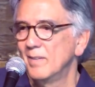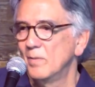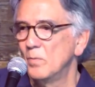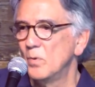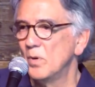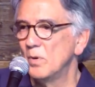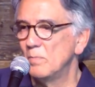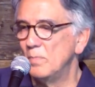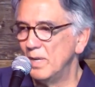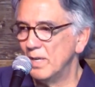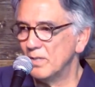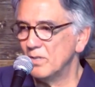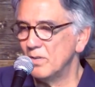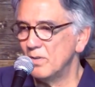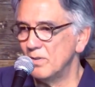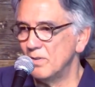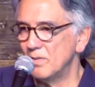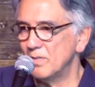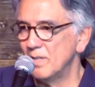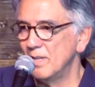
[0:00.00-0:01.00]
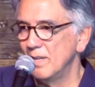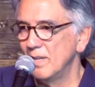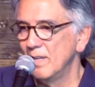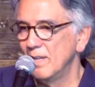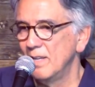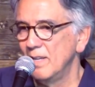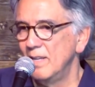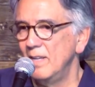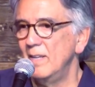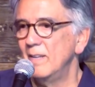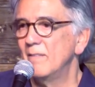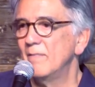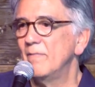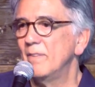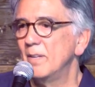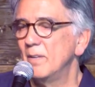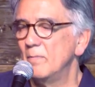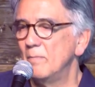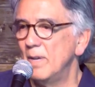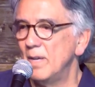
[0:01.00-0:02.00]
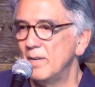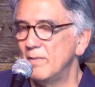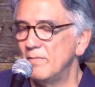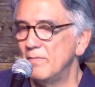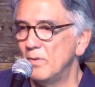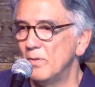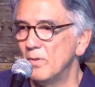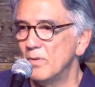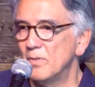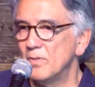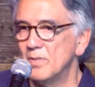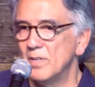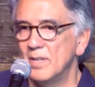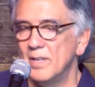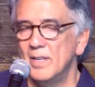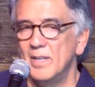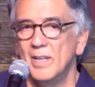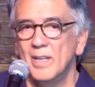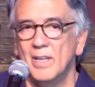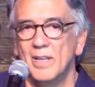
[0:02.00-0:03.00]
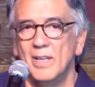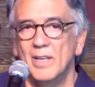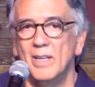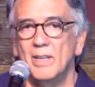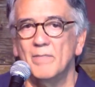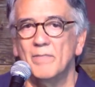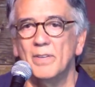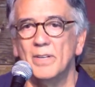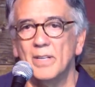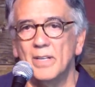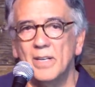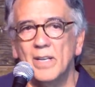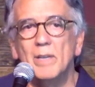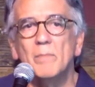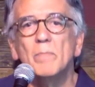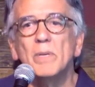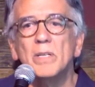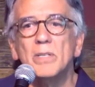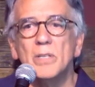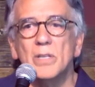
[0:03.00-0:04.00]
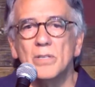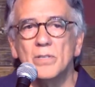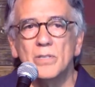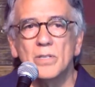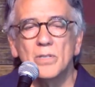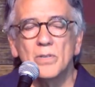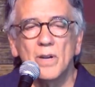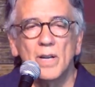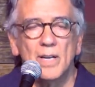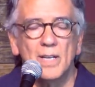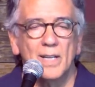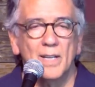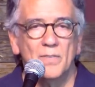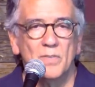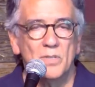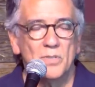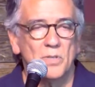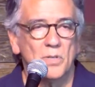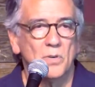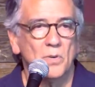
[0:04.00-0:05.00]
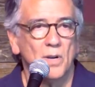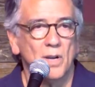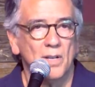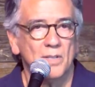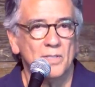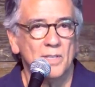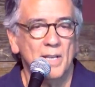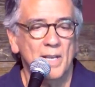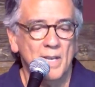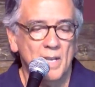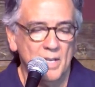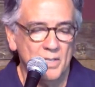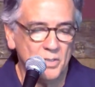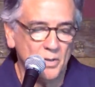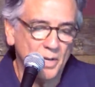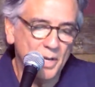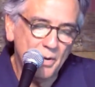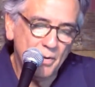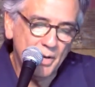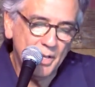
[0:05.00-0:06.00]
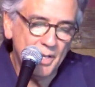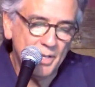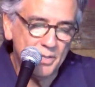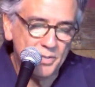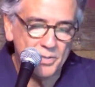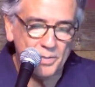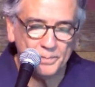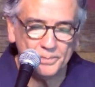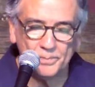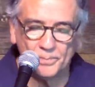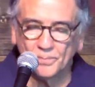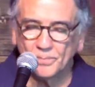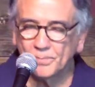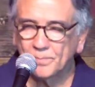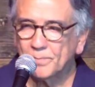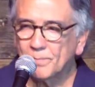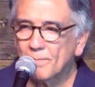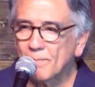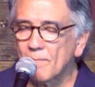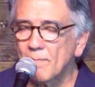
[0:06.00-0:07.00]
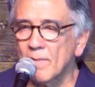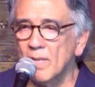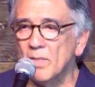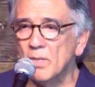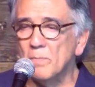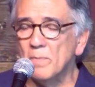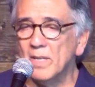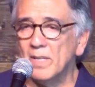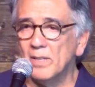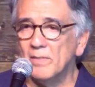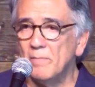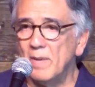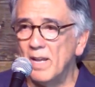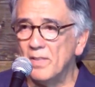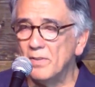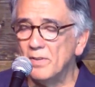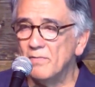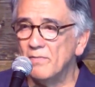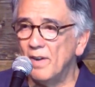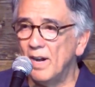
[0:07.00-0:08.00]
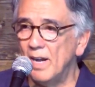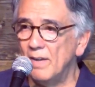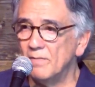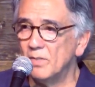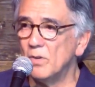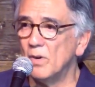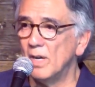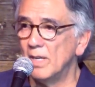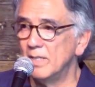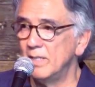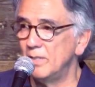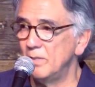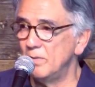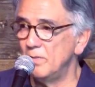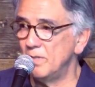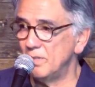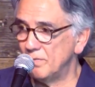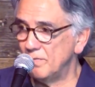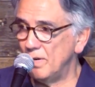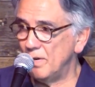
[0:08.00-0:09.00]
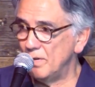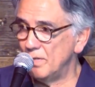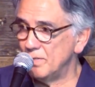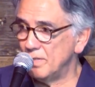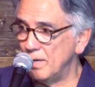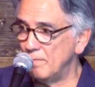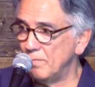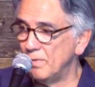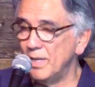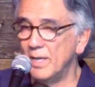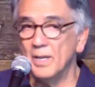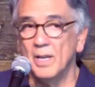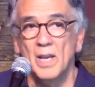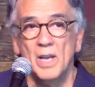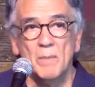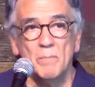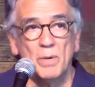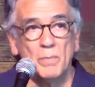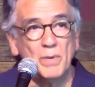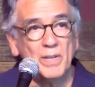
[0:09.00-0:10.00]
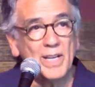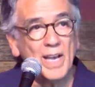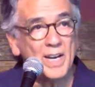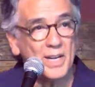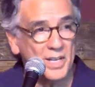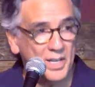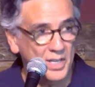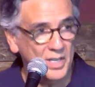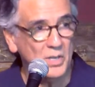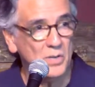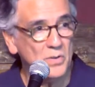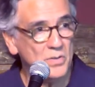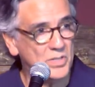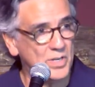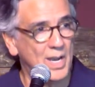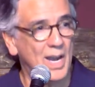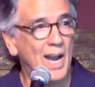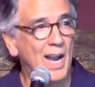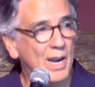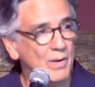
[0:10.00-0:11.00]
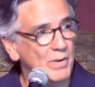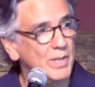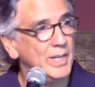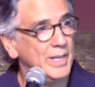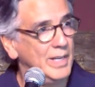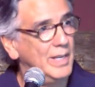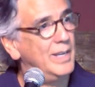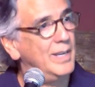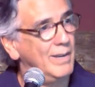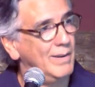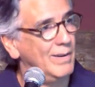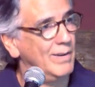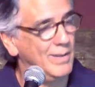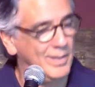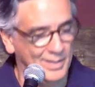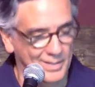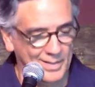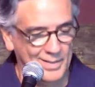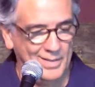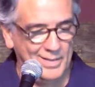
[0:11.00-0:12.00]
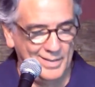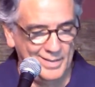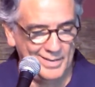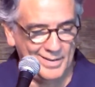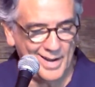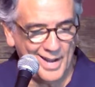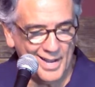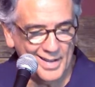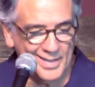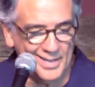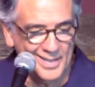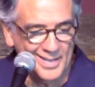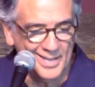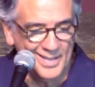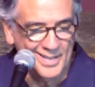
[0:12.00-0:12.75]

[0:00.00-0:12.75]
word pictures, infinite metaphors, infinite images to try to get this across. So here he is in the middle of Matthew 5, trying to do this very same thing. But we got a huge irony here, right?